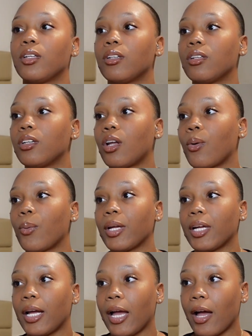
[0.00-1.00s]

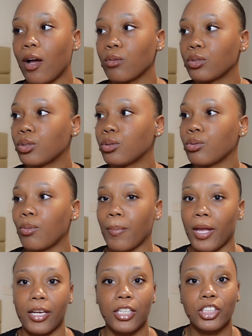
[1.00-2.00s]
knowing how to
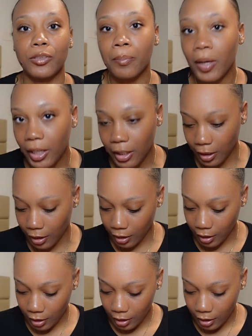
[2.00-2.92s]
manage money,